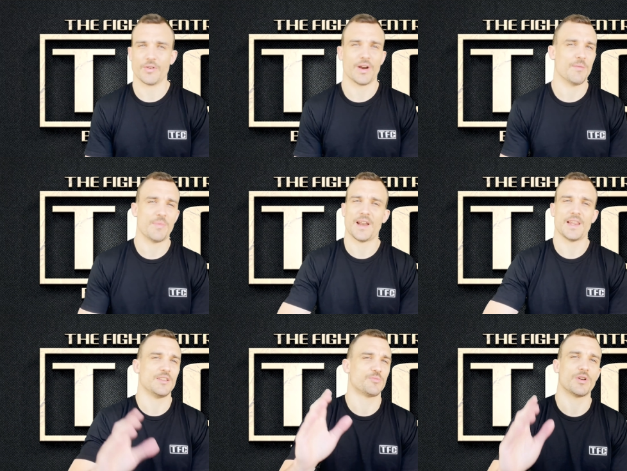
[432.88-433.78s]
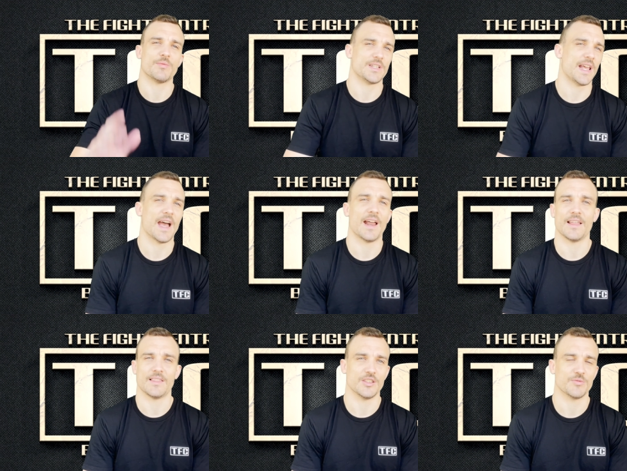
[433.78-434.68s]
of ground and pound. He's pretty much out
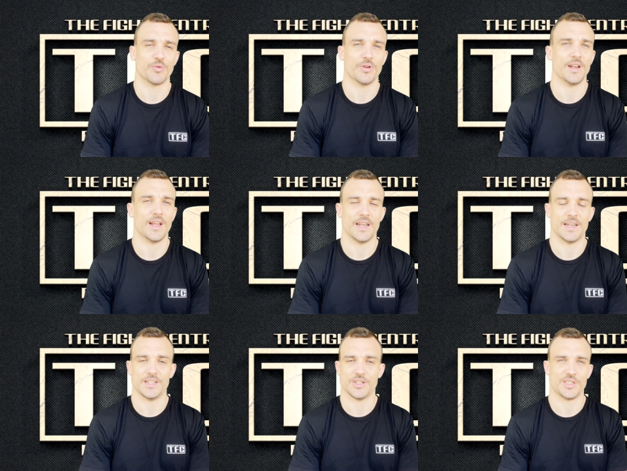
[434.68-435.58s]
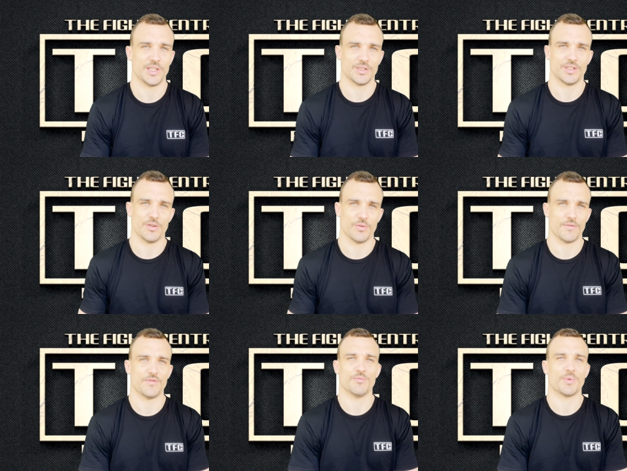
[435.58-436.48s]
at this point, and he just seals the deal with a
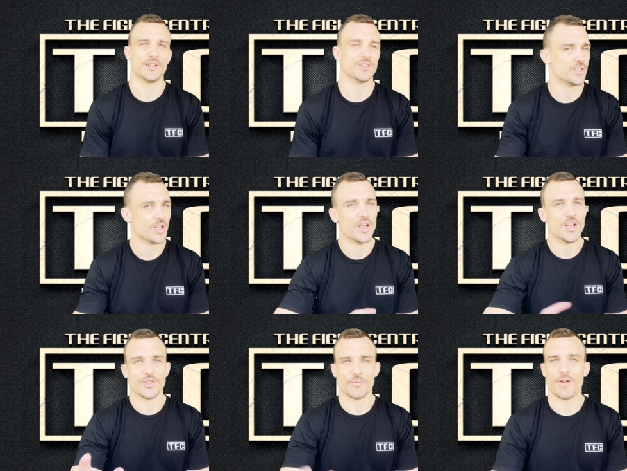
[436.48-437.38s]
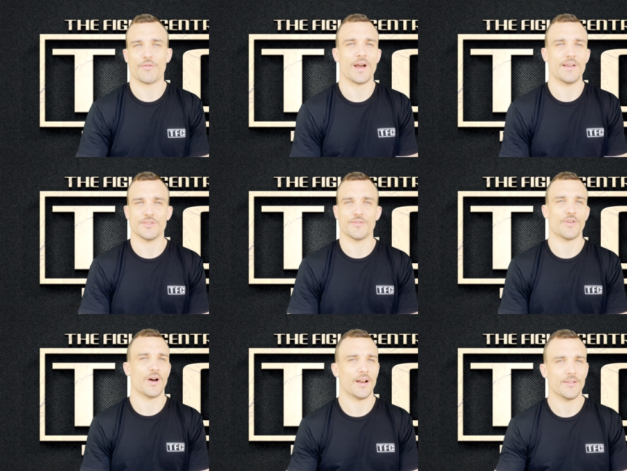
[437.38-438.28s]
few punches. The ref waves the
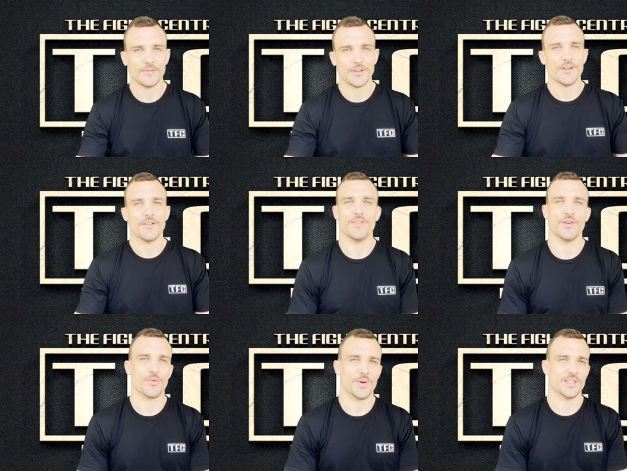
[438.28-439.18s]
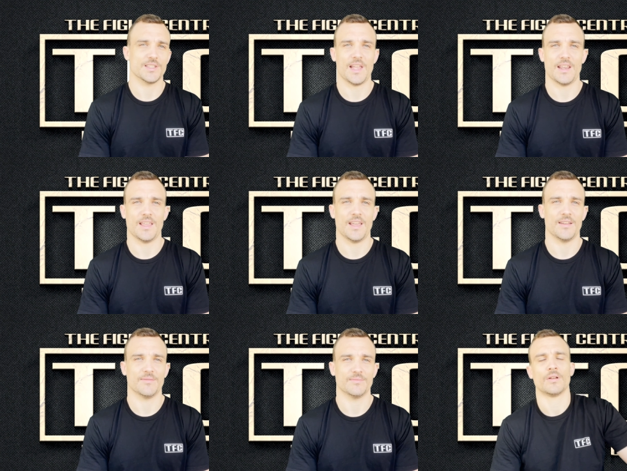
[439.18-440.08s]
fight. Vera wins then and
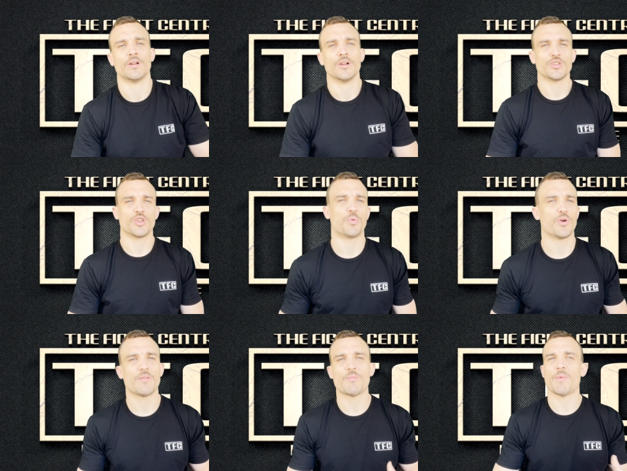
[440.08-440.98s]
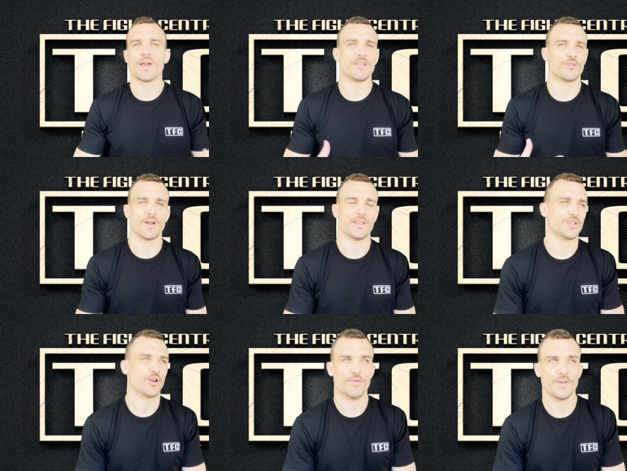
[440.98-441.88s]
there. To the point I've been making throughout this
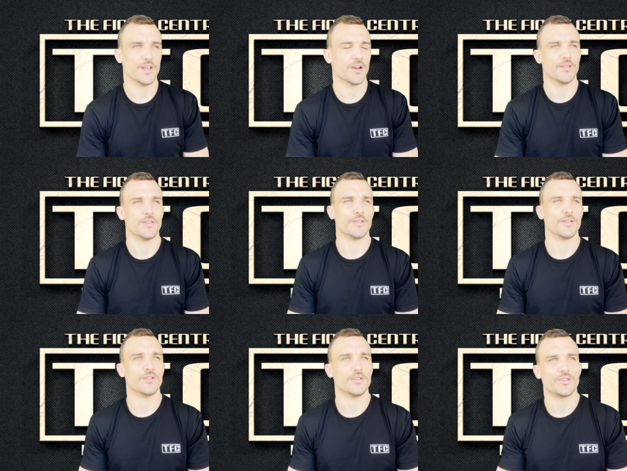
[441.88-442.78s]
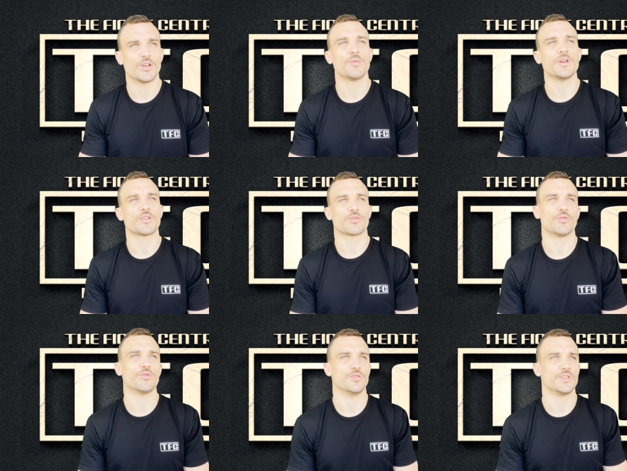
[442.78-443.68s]
whole video, Dominick
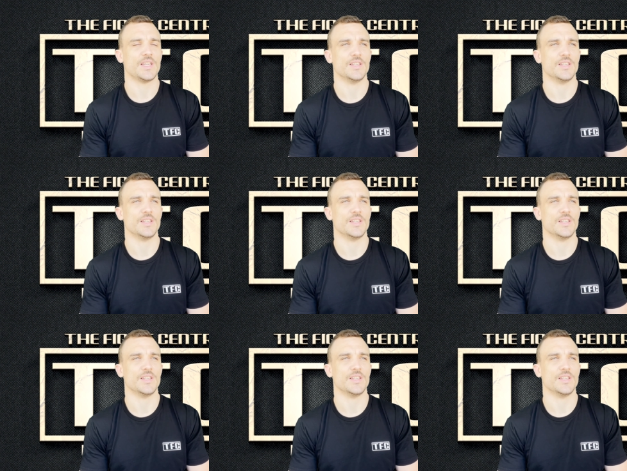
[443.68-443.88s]
Cruz,